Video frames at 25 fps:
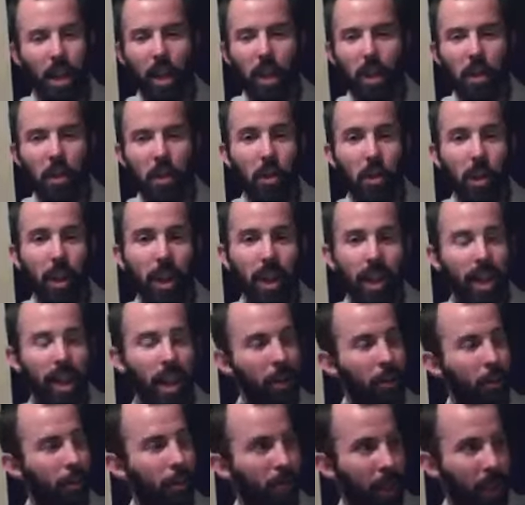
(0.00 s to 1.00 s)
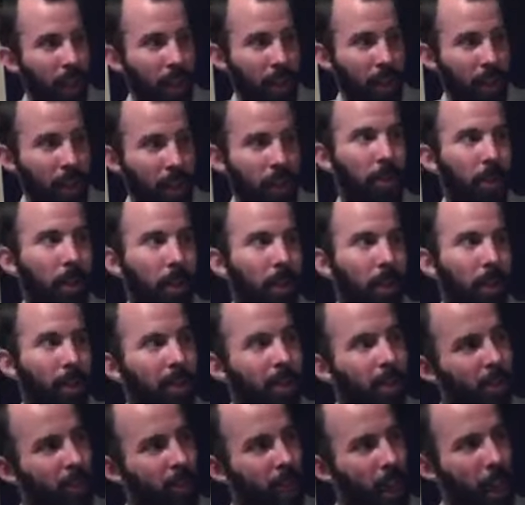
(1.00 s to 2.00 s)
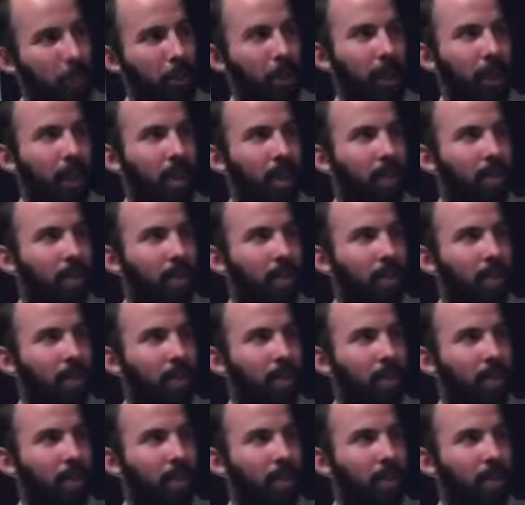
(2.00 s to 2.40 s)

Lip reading: You get a flexible tablet.